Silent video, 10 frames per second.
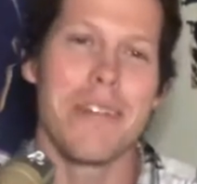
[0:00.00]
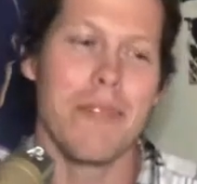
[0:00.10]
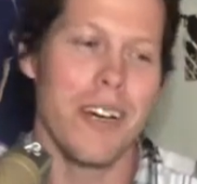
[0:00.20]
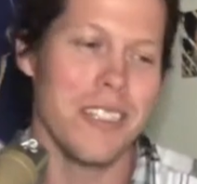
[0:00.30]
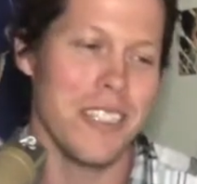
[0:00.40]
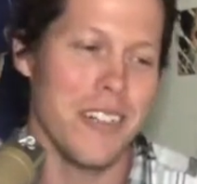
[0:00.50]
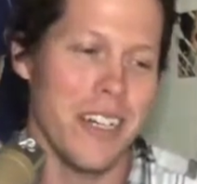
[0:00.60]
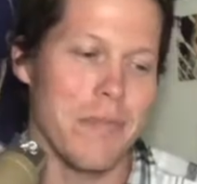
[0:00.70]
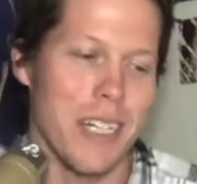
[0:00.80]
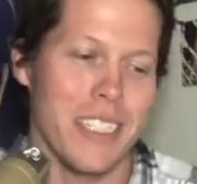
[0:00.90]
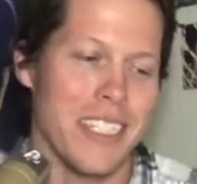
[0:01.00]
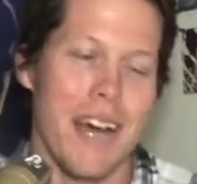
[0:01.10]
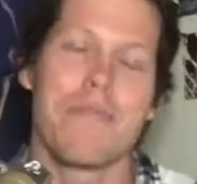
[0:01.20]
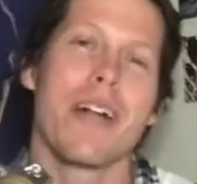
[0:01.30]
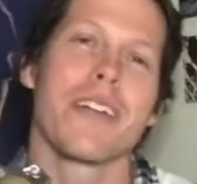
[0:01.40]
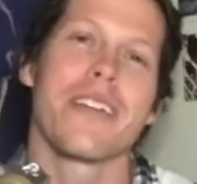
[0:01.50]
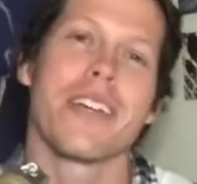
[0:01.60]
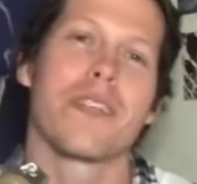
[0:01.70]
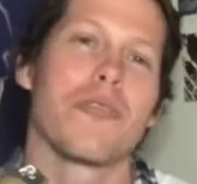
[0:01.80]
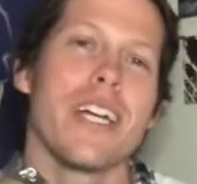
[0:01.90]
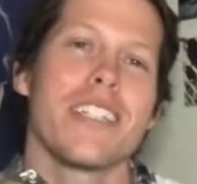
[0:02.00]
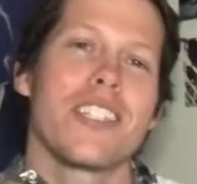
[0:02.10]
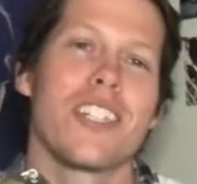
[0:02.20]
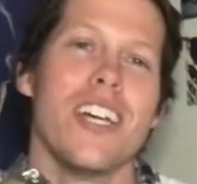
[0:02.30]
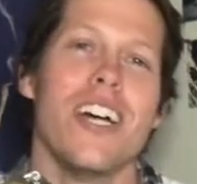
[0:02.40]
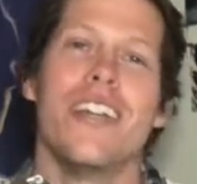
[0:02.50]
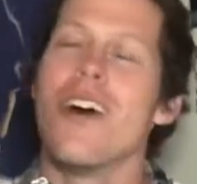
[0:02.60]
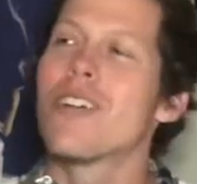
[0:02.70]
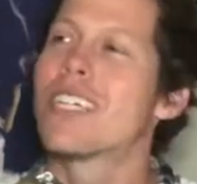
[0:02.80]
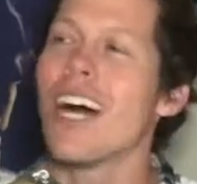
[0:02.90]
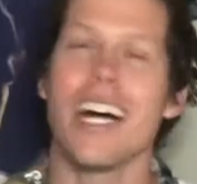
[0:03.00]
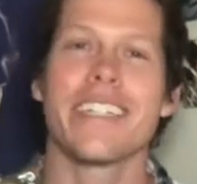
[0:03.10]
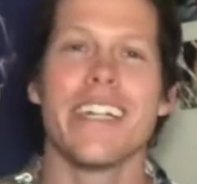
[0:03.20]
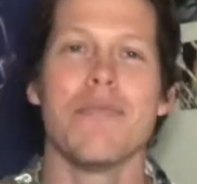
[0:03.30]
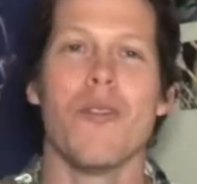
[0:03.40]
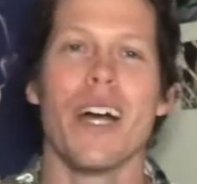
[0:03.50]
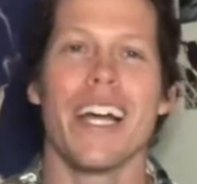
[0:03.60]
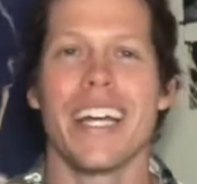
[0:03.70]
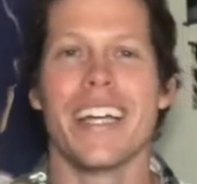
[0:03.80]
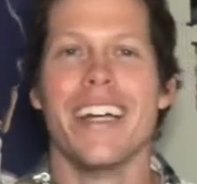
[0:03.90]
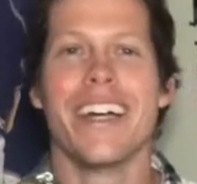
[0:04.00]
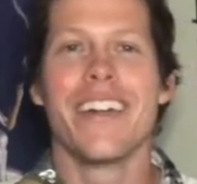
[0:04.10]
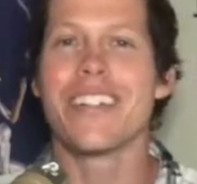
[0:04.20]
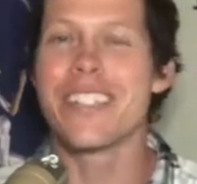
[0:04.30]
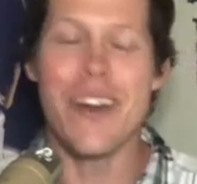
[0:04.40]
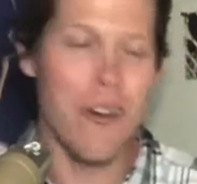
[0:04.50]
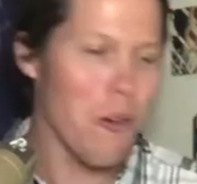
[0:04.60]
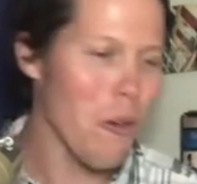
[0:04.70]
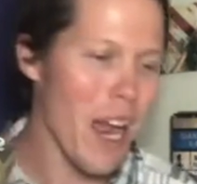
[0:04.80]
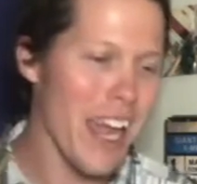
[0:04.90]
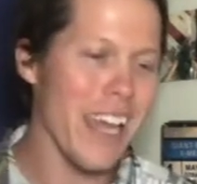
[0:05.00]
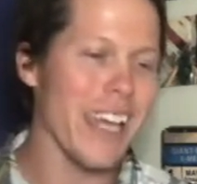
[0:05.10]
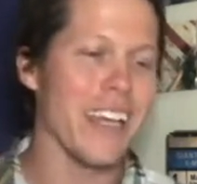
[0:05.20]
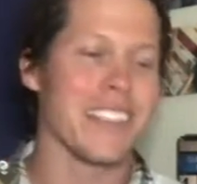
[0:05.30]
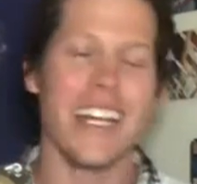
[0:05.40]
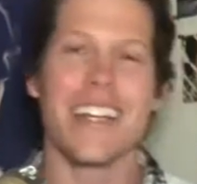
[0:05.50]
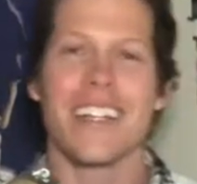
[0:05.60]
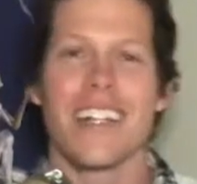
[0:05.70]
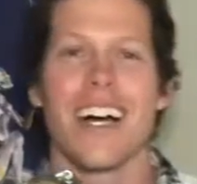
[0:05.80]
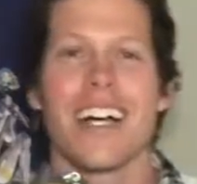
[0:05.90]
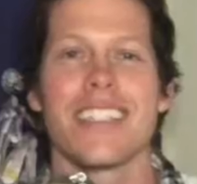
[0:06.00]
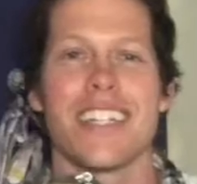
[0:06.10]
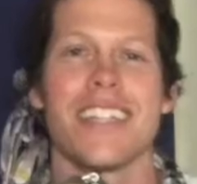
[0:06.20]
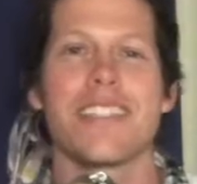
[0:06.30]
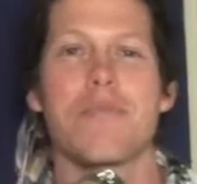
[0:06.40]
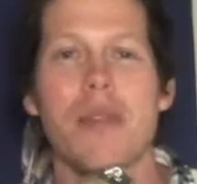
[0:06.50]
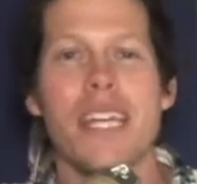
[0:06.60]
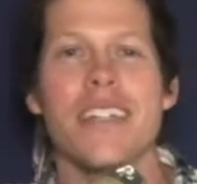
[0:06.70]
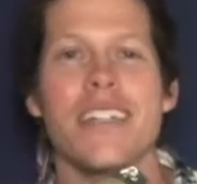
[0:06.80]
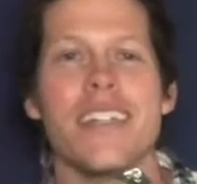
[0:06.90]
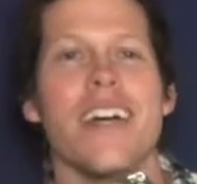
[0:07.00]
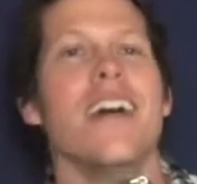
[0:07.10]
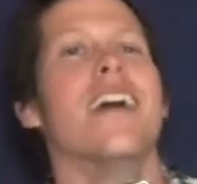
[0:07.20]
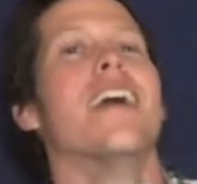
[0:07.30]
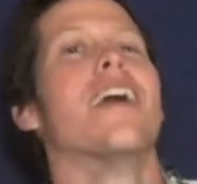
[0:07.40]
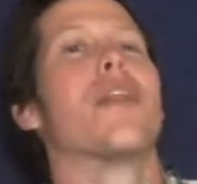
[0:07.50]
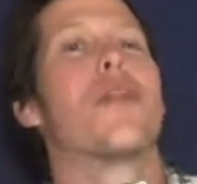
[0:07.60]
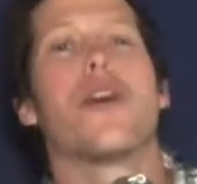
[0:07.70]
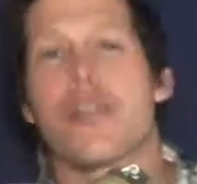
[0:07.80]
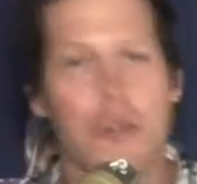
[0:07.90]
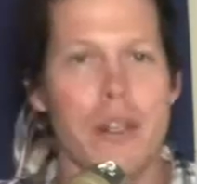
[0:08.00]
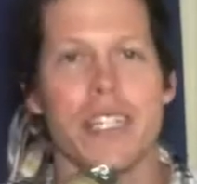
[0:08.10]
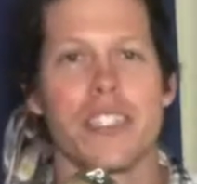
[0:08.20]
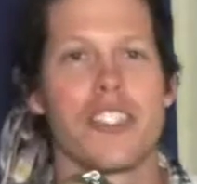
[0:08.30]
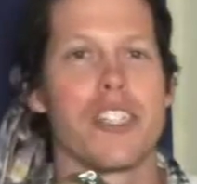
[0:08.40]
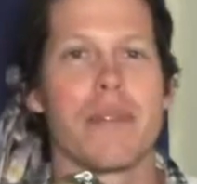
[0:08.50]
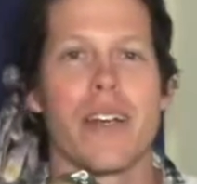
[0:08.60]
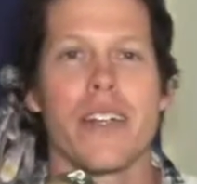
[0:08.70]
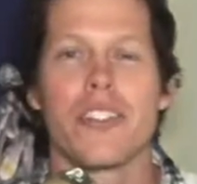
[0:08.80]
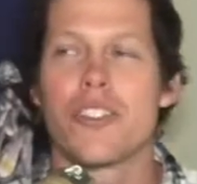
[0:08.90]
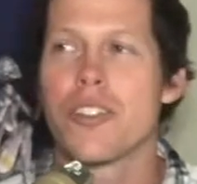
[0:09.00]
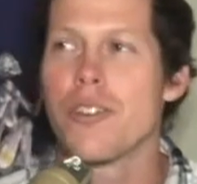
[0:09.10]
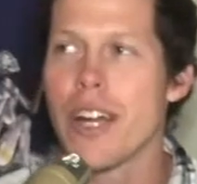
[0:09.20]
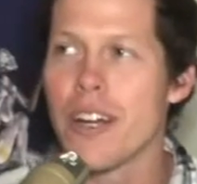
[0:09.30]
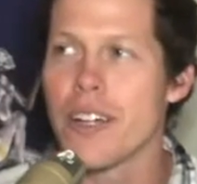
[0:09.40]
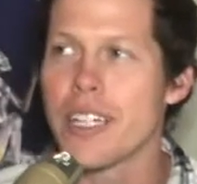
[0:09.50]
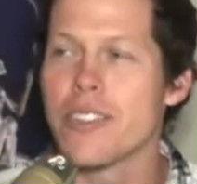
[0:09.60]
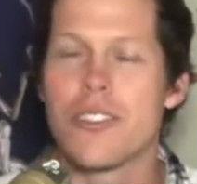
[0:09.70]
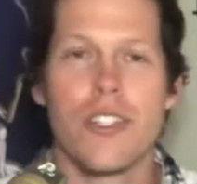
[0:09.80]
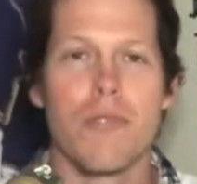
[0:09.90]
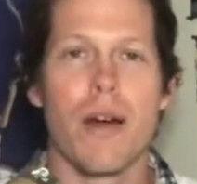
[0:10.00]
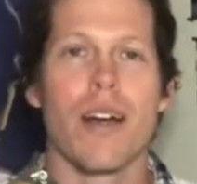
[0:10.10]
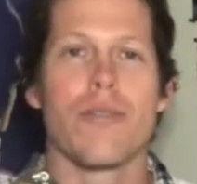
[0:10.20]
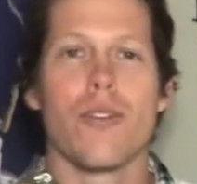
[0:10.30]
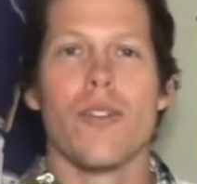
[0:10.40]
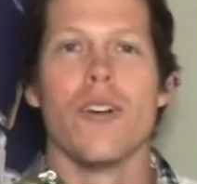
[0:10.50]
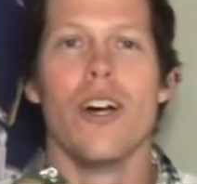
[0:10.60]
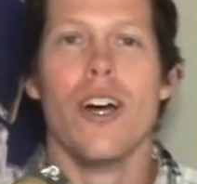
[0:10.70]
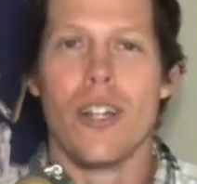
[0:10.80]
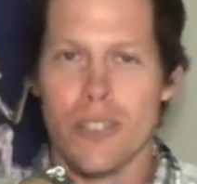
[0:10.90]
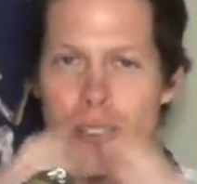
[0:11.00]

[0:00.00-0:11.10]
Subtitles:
many great parts to it, but it's not better than the Grinch. No goddamn way. There's no way Santa Claus is beating the Grinch. Jim Carrey is too hairy. He's too powerful.